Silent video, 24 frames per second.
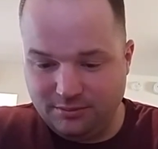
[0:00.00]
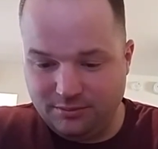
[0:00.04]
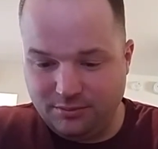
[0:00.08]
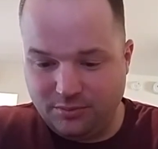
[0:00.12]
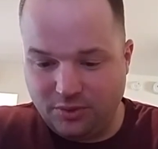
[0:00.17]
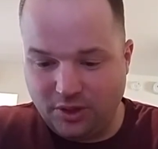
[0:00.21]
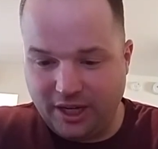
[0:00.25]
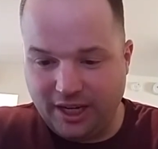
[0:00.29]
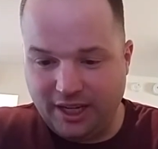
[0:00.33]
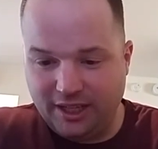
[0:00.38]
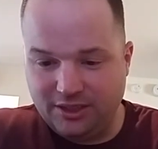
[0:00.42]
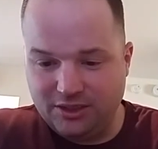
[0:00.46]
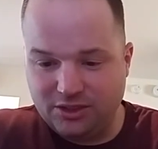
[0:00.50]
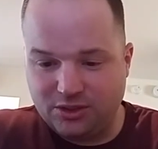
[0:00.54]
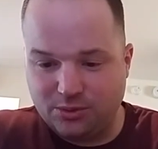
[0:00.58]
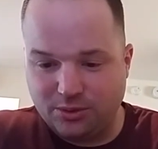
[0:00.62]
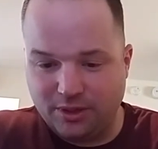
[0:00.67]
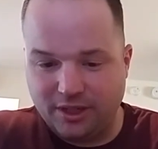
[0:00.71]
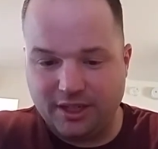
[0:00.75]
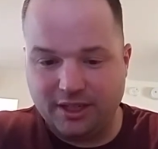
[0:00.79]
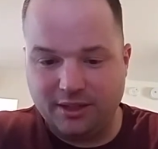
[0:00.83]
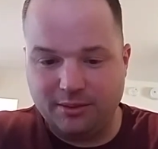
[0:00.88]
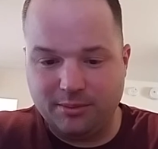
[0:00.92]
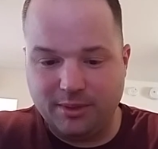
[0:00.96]
Browns
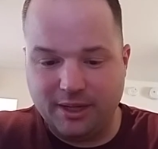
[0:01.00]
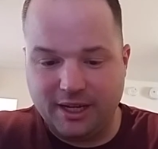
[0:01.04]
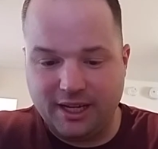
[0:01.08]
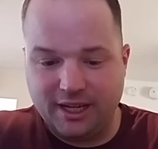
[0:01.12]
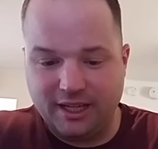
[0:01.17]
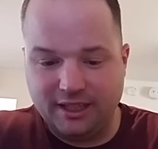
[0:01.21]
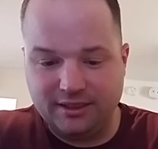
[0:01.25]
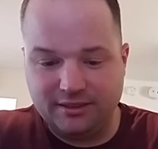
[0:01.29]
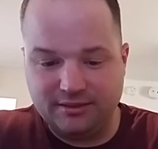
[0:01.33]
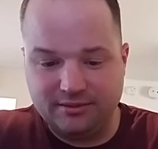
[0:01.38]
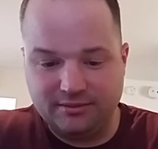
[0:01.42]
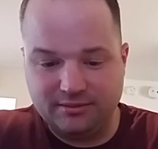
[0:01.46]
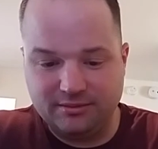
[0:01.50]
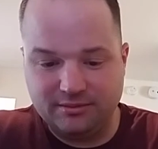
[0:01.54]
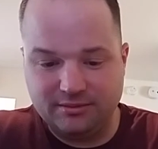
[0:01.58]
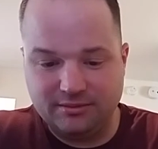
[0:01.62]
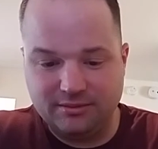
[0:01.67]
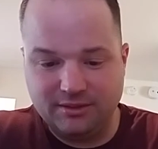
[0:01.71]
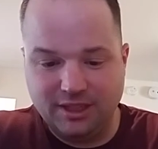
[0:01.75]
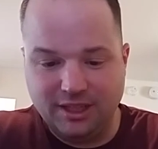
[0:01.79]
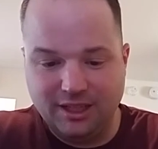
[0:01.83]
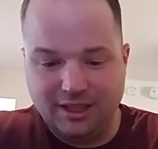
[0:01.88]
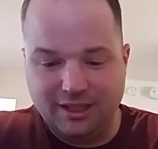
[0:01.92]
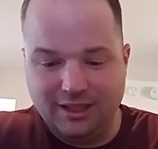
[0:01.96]
running back,
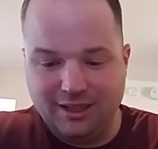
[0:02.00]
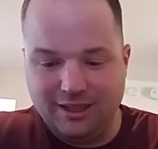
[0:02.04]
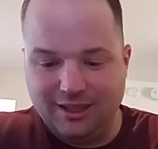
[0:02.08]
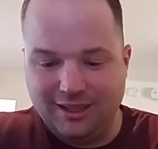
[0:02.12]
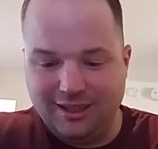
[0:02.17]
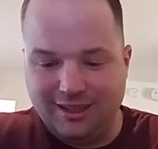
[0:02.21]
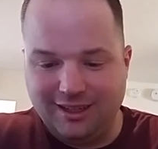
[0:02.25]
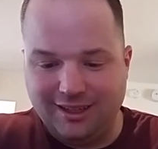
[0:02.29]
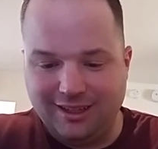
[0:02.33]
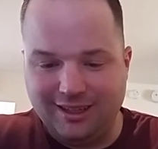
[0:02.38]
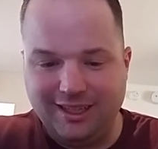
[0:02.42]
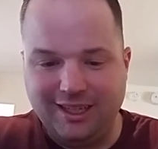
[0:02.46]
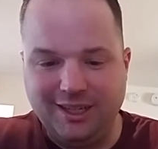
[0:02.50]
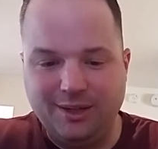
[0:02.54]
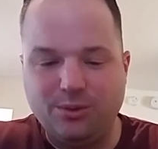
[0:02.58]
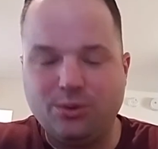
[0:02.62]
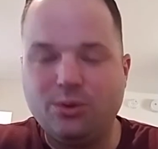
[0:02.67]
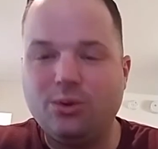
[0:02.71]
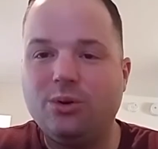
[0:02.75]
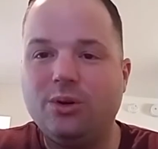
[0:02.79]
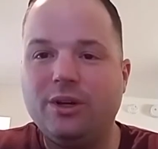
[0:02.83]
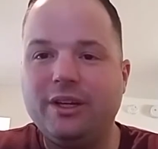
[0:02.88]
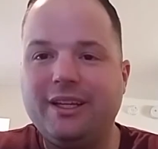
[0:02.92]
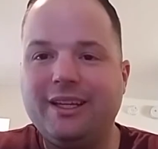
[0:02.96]

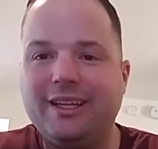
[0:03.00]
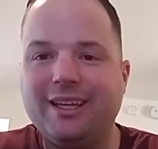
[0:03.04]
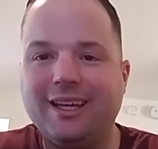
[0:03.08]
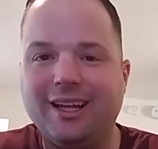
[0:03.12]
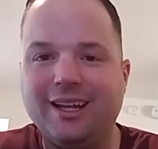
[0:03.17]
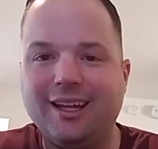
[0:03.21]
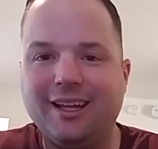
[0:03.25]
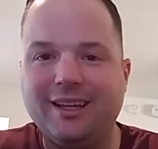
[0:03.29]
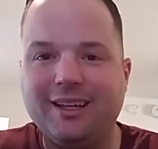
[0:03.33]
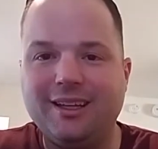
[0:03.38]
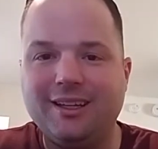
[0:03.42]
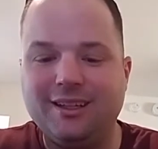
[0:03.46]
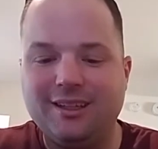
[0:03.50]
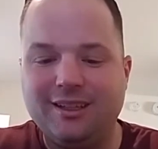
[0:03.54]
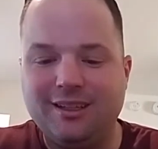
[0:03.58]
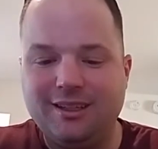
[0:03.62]
Leroy Kelly.